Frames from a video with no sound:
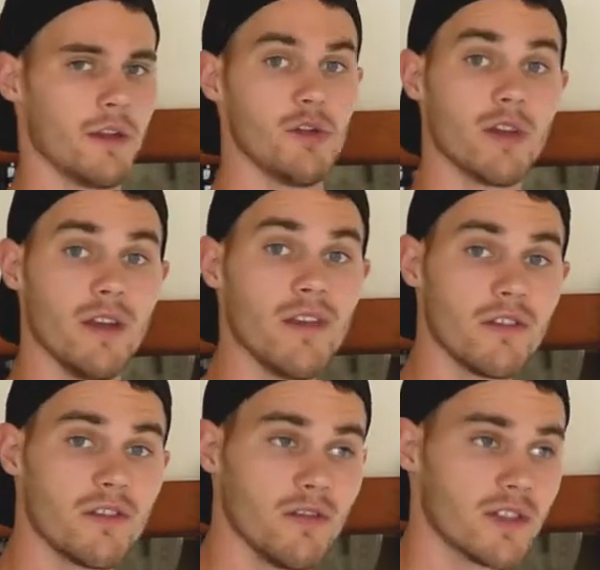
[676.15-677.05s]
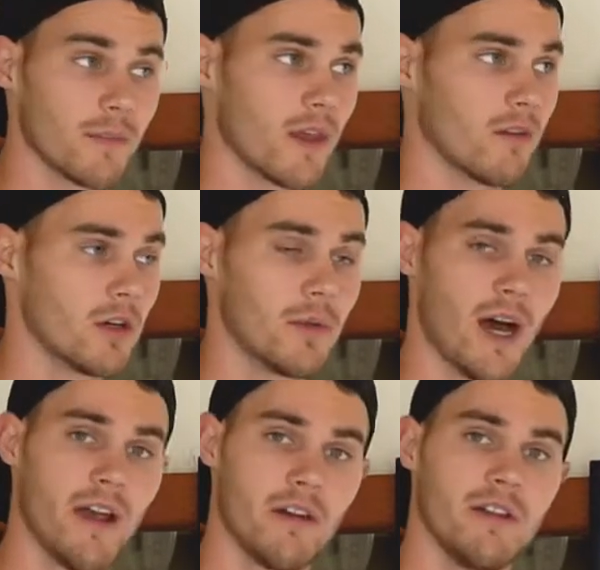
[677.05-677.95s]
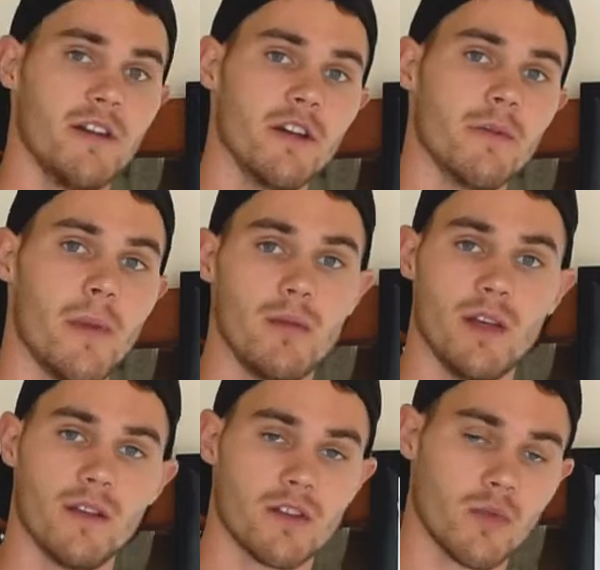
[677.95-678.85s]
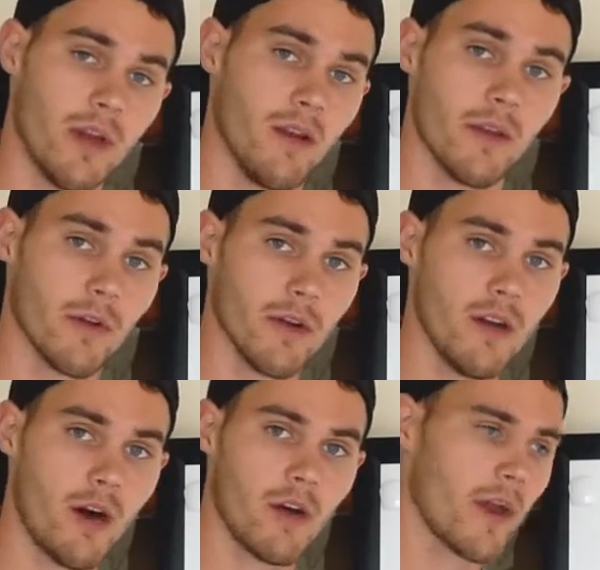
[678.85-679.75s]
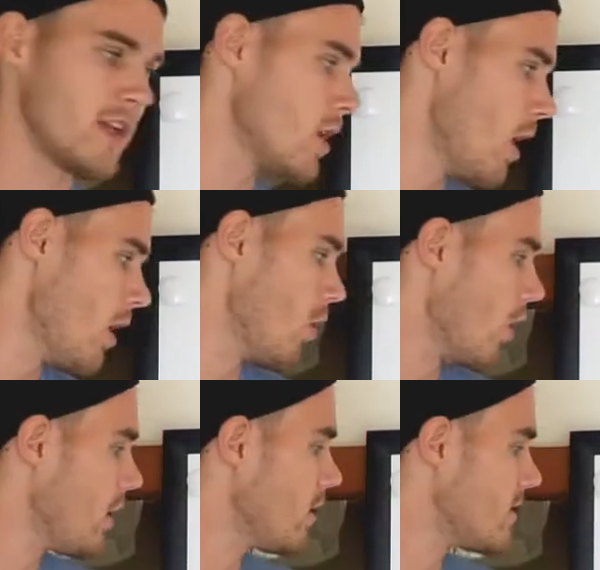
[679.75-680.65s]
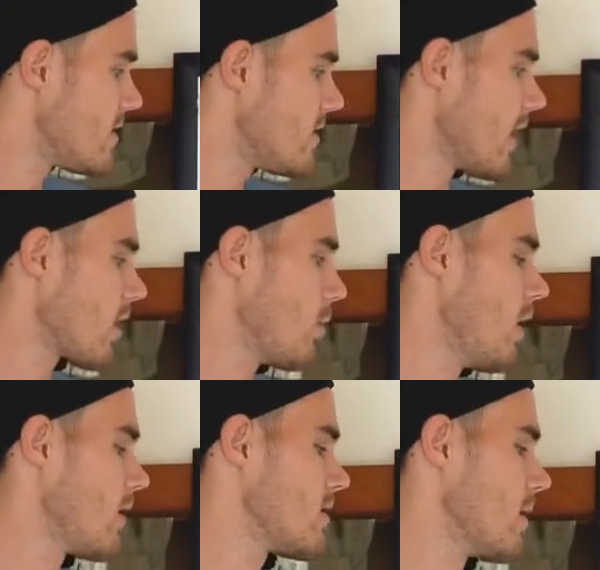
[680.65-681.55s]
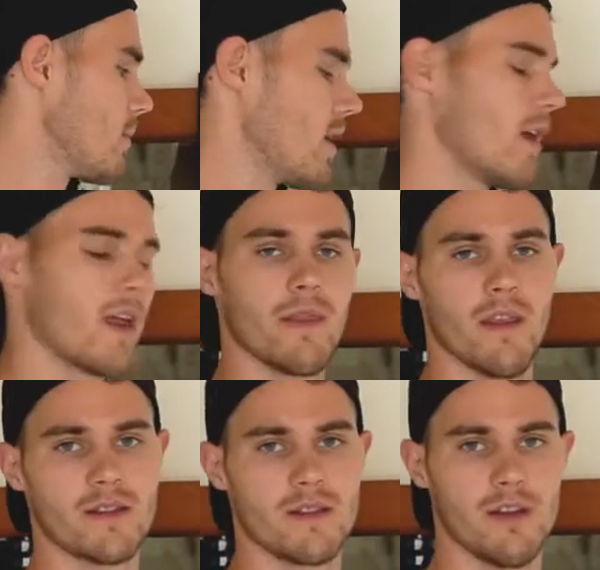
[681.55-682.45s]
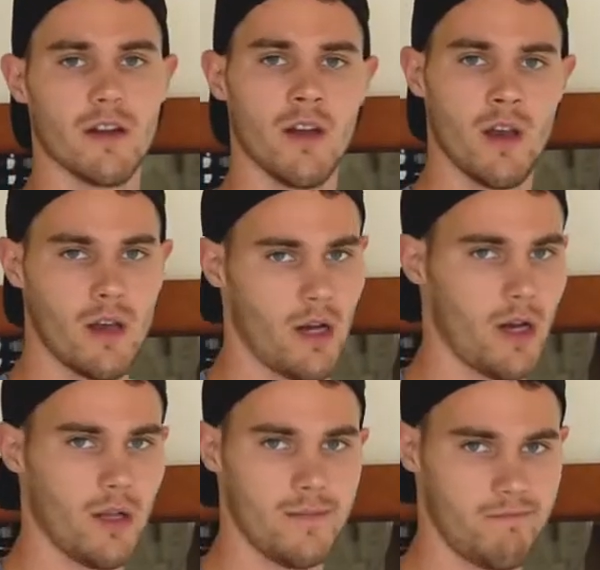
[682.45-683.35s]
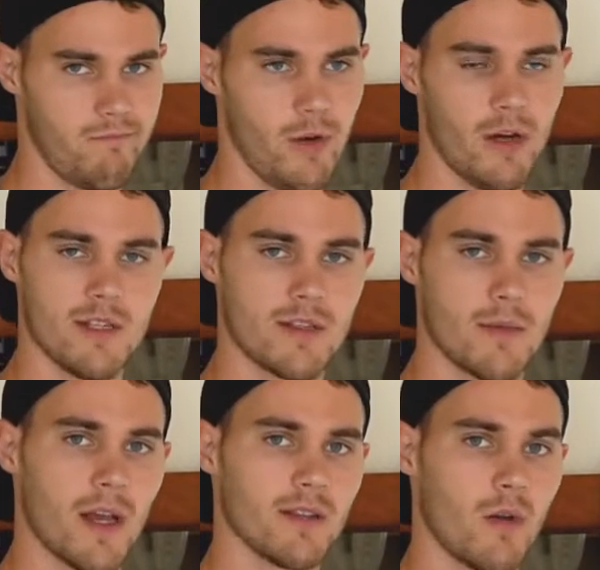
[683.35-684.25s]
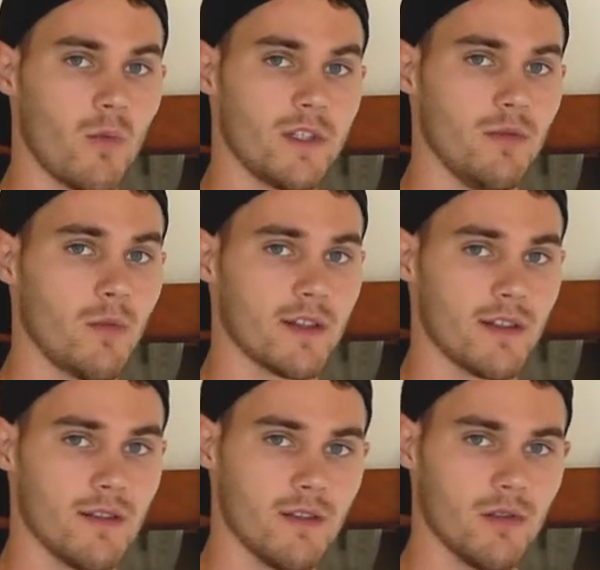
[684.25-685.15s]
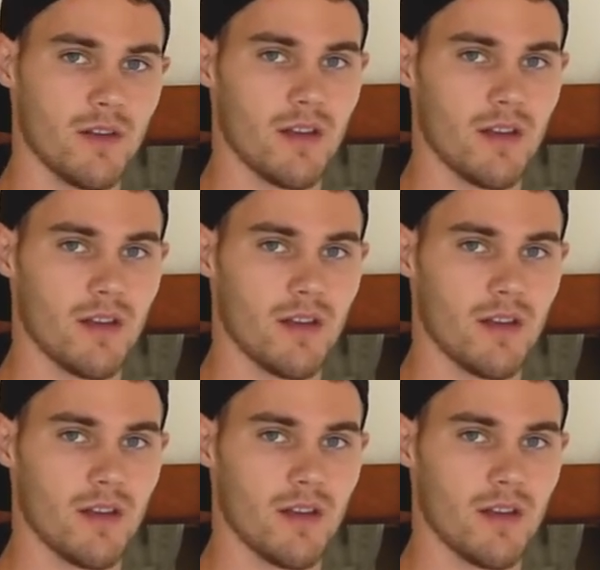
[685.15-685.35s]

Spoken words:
You could either do something a little bit higher tier, maybe in the $20 to $30 range, or you could stick with something in this tier. It really just depends on what you want to do.